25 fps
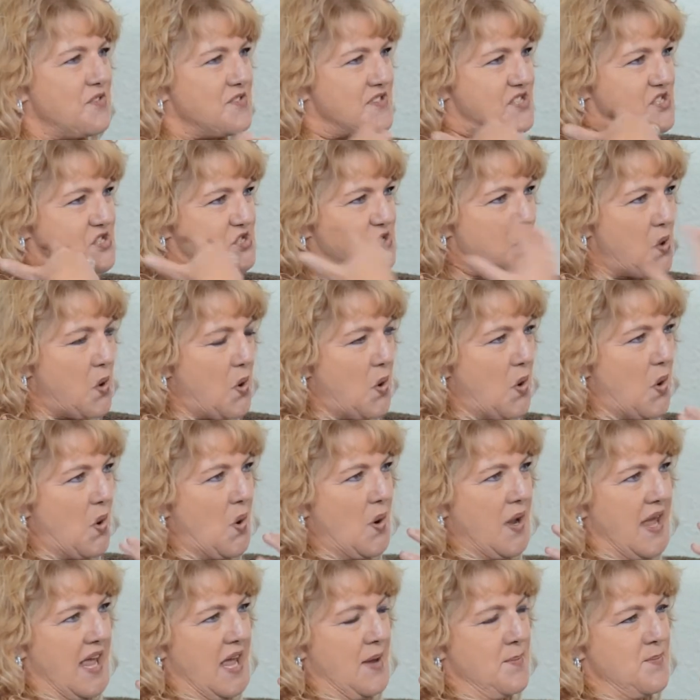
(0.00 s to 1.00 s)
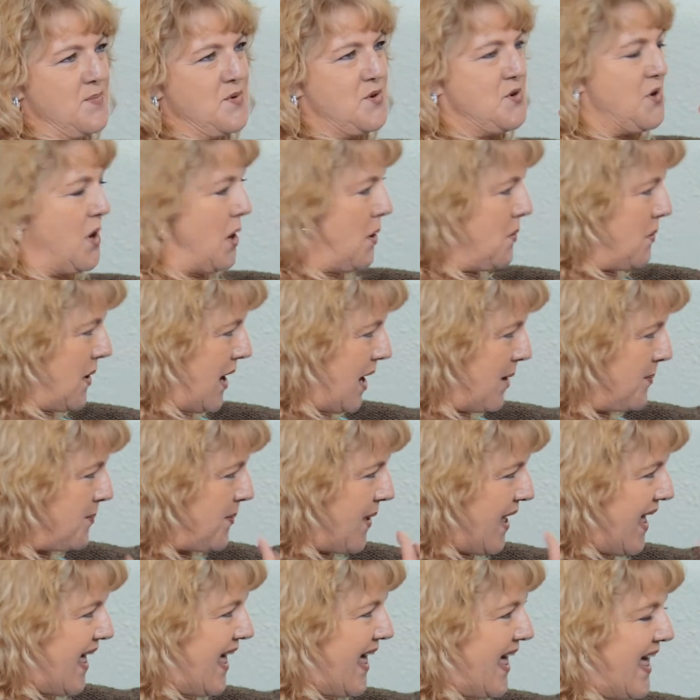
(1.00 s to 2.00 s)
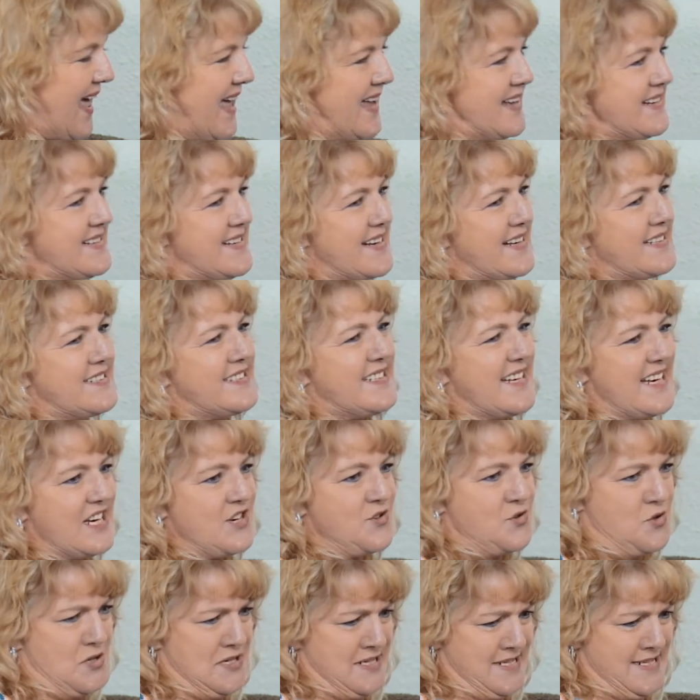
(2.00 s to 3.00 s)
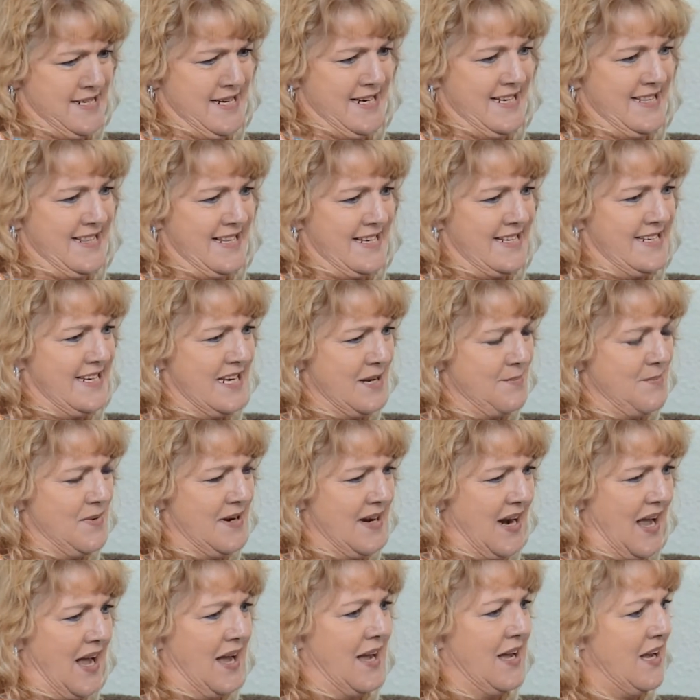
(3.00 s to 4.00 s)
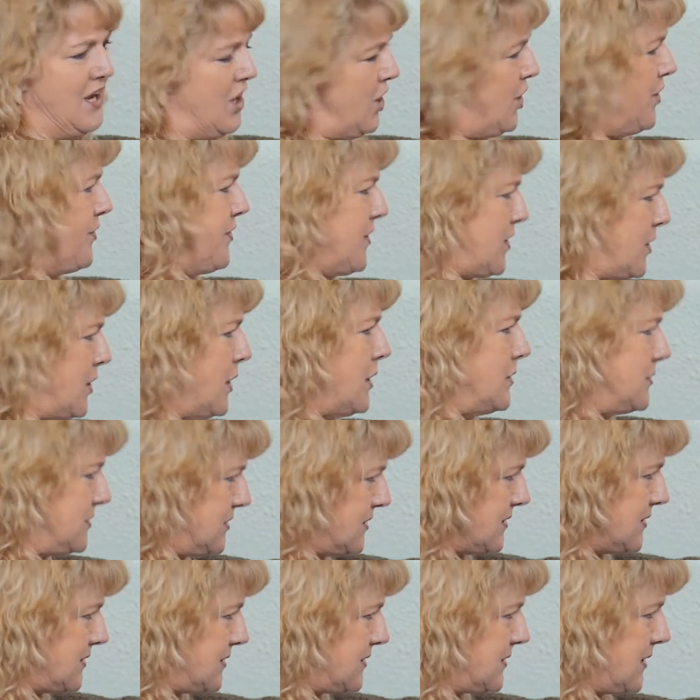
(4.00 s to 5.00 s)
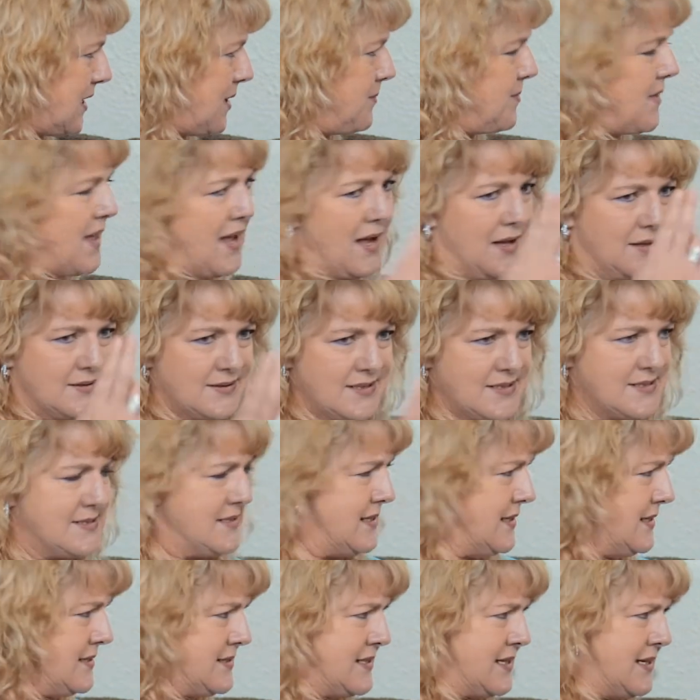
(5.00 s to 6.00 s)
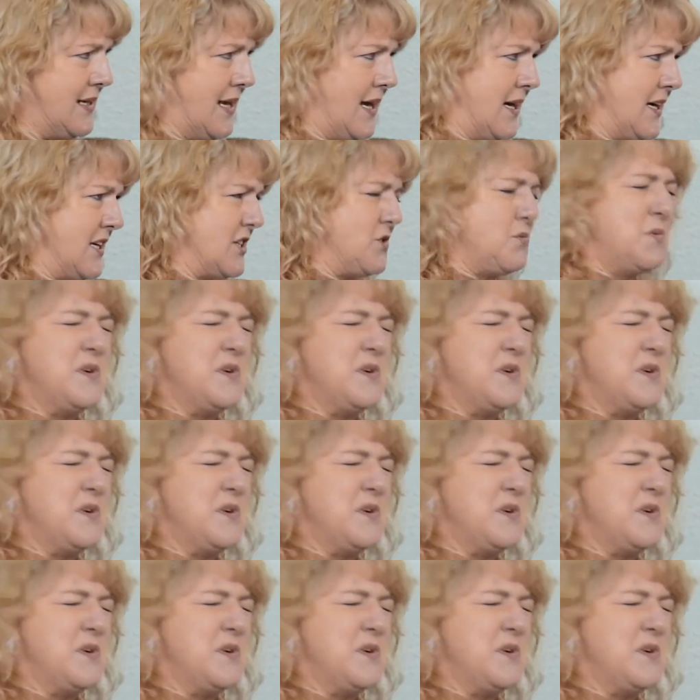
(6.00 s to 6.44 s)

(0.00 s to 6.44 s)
of saw him grow up. And it's interesting that him and I are the closest. I'm the eldest, he's the youngest.